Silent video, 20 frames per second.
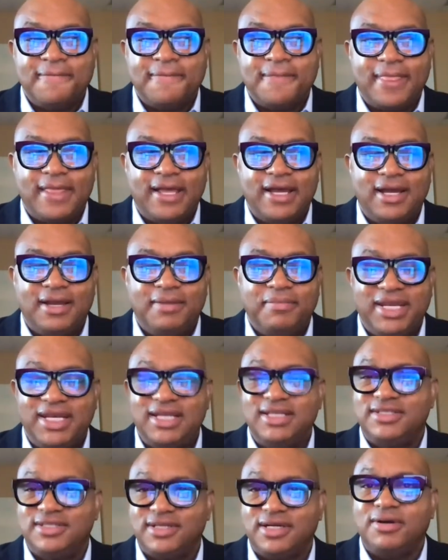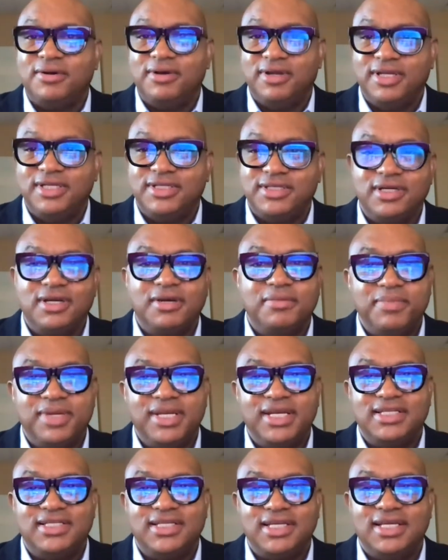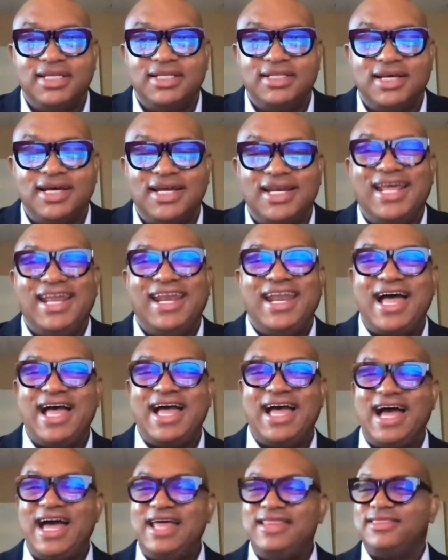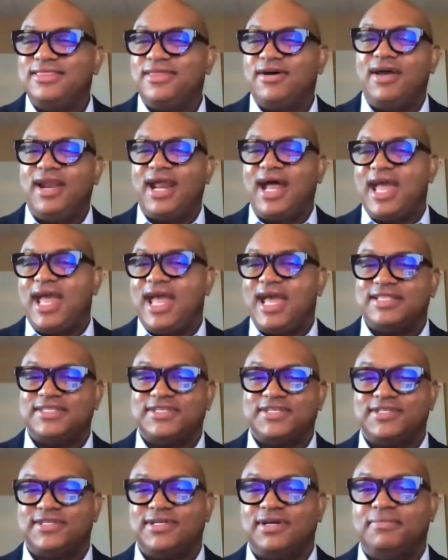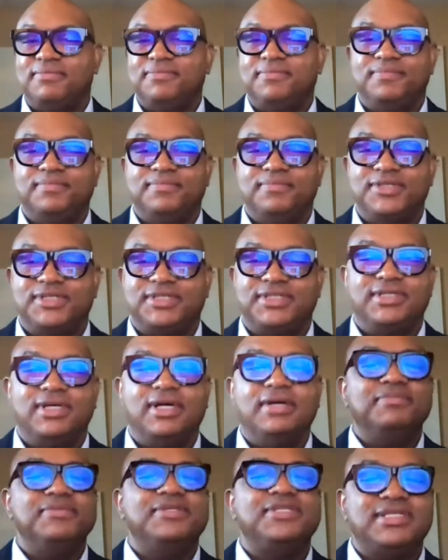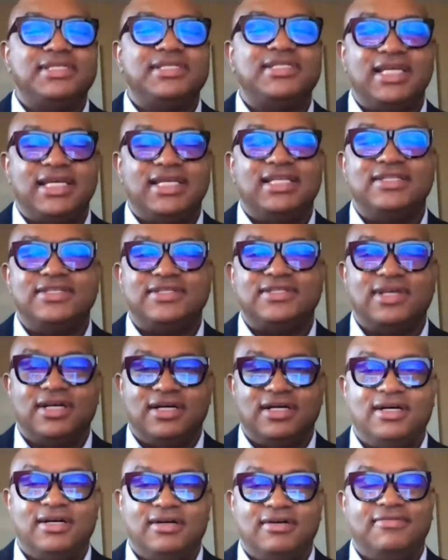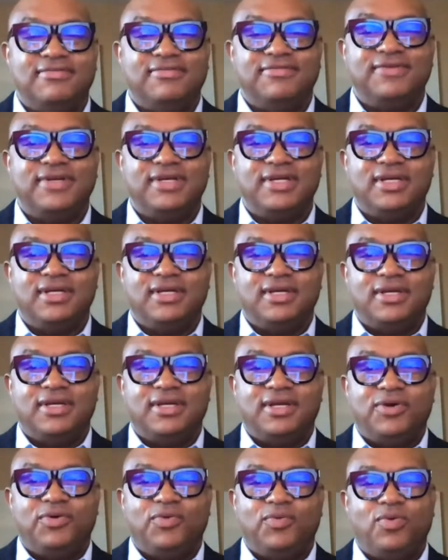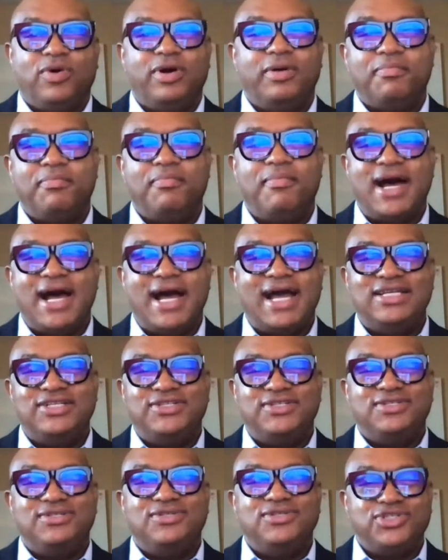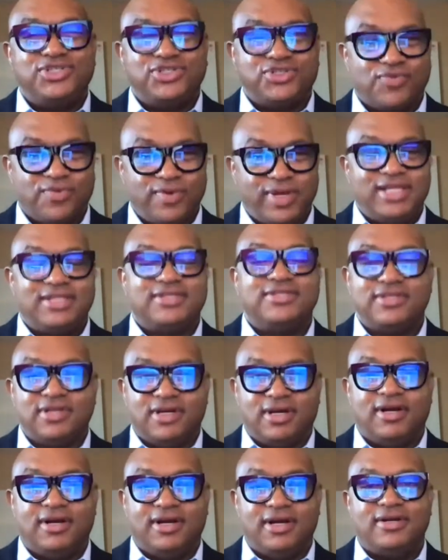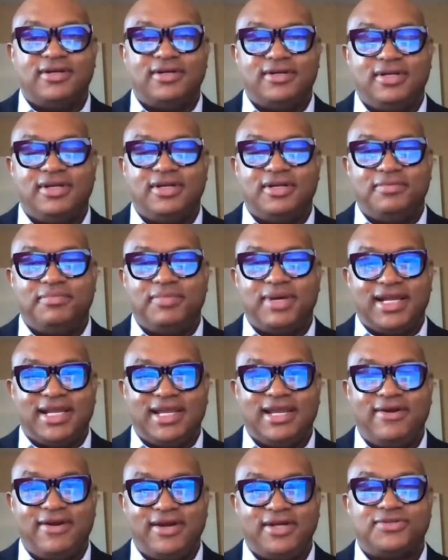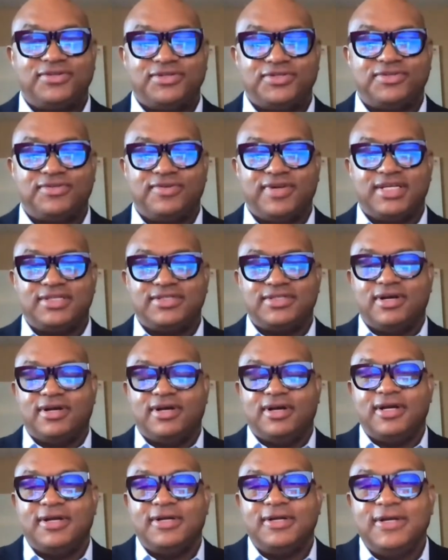and it took a minute to get done. And I thought I had some sense of what my strengths are, my character strengths are.